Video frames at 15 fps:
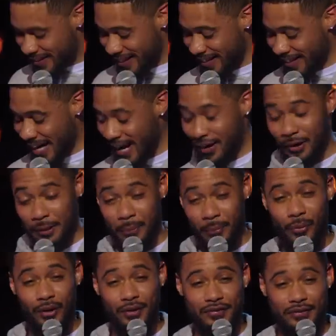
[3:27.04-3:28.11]
And that hurt
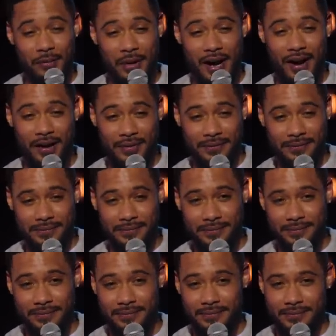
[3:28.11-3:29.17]
more somehow.
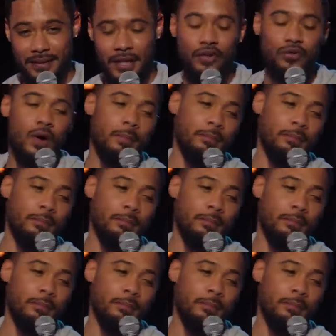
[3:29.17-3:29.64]
Here's why